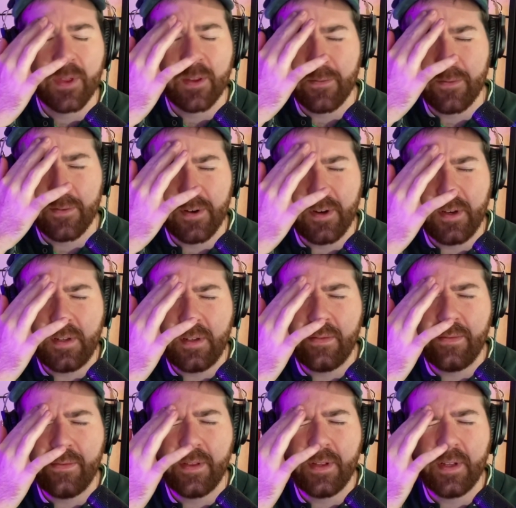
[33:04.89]
for all
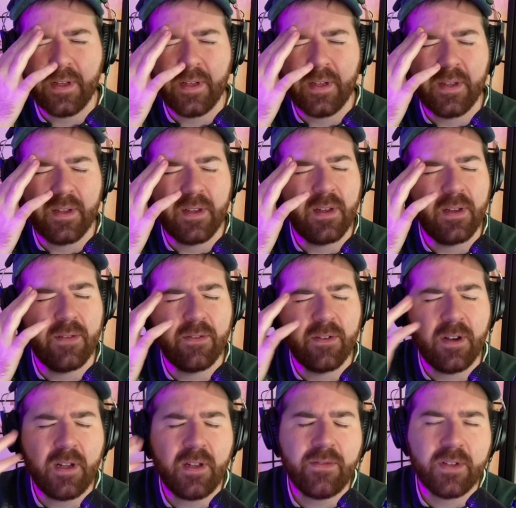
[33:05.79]

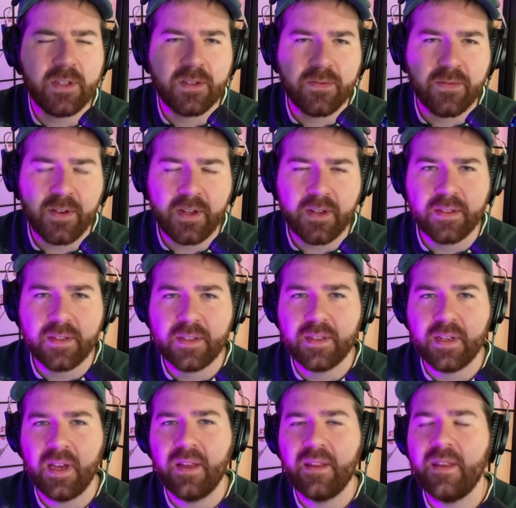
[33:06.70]
of its
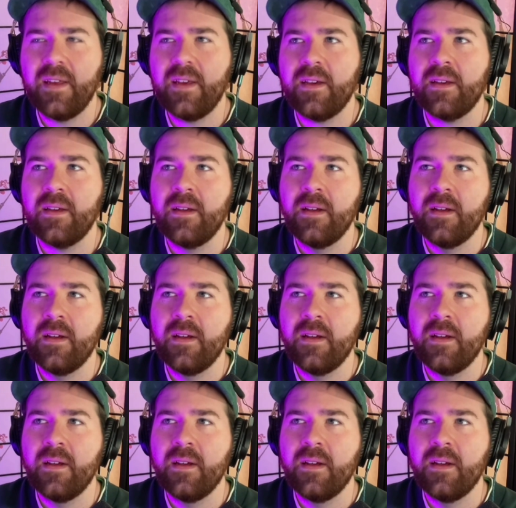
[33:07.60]
faults, I think